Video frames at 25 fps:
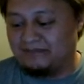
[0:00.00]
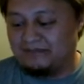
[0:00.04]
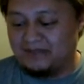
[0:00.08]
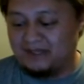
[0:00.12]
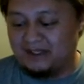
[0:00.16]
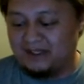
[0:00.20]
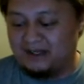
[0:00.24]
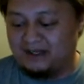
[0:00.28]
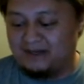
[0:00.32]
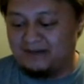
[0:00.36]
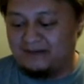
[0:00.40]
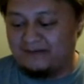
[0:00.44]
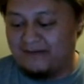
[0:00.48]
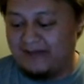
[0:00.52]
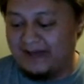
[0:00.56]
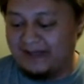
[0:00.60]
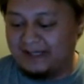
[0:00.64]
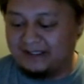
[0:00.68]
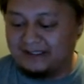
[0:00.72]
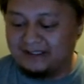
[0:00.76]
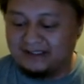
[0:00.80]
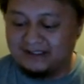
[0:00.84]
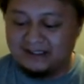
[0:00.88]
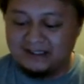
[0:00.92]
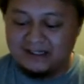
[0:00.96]

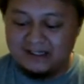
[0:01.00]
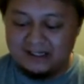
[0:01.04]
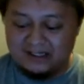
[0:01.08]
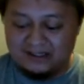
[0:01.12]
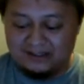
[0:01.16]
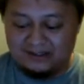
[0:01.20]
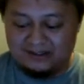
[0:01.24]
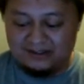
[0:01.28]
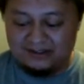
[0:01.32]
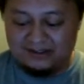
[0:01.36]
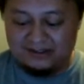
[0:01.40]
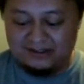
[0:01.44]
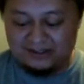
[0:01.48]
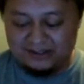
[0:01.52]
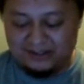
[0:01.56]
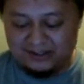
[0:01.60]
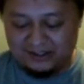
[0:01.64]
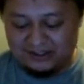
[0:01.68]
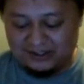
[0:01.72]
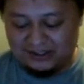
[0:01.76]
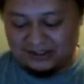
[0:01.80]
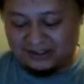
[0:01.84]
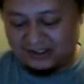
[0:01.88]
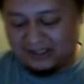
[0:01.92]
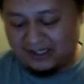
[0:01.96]
events. So
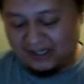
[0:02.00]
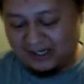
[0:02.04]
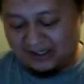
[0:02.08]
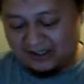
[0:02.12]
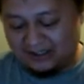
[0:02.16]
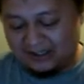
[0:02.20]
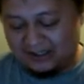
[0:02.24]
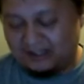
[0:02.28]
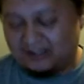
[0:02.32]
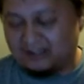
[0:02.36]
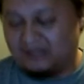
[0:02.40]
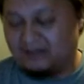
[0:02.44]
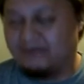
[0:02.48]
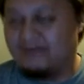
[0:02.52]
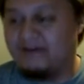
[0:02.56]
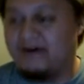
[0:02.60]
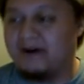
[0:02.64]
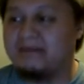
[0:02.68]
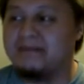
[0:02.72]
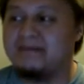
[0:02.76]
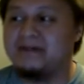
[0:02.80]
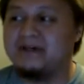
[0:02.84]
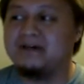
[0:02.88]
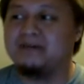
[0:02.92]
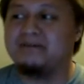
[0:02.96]
this is kind of like the
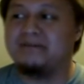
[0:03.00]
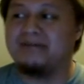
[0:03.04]
fun build.